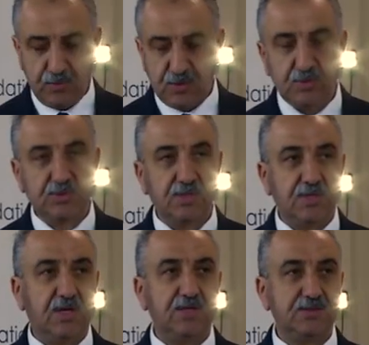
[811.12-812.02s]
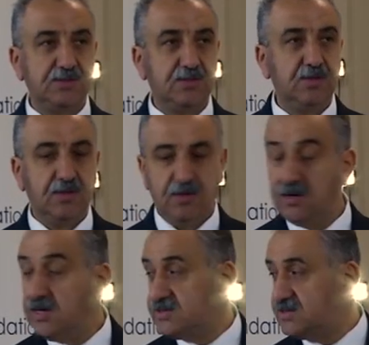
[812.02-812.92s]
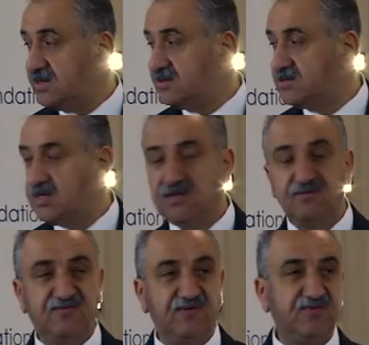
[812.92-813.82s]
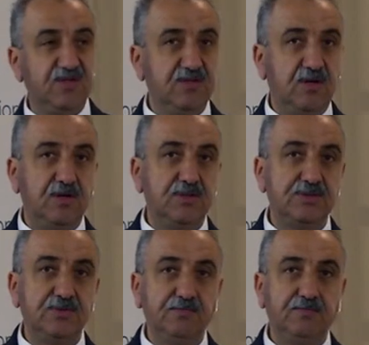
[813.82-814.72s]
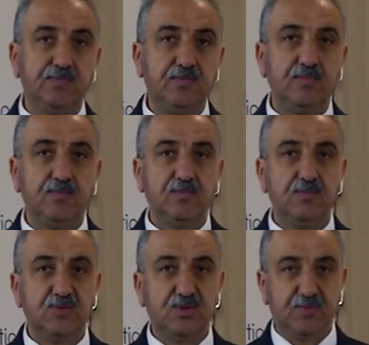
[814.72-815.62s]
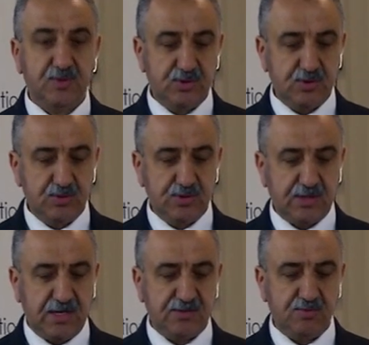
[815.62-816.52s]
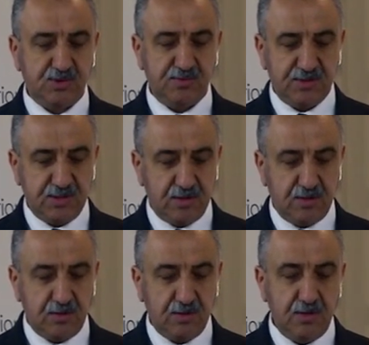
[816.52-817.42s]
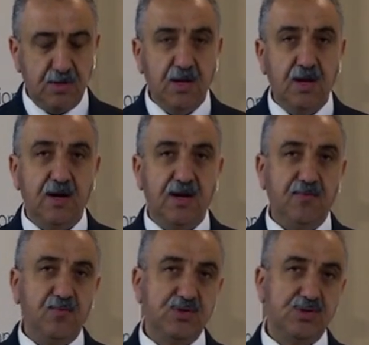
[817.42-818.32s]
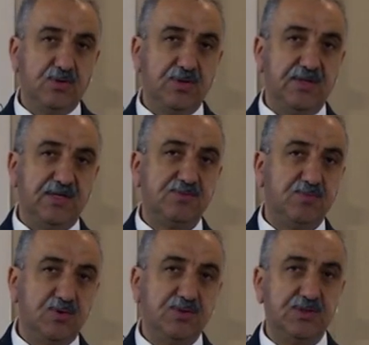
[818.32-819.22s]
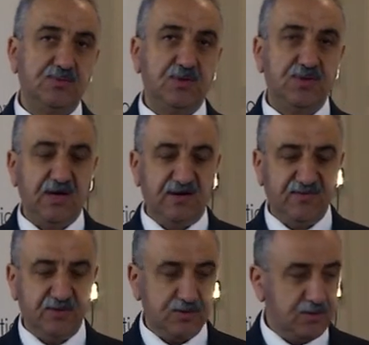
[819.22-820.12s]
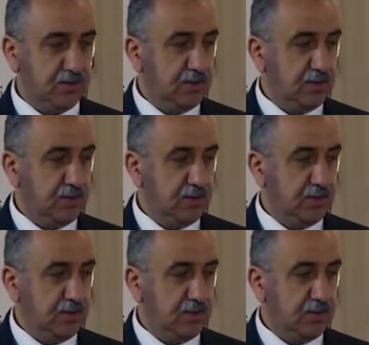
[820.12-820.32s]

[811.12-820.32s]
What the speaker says: Total cost, less than $10–15 to produce as much material. Then we show the next process, what you have to do.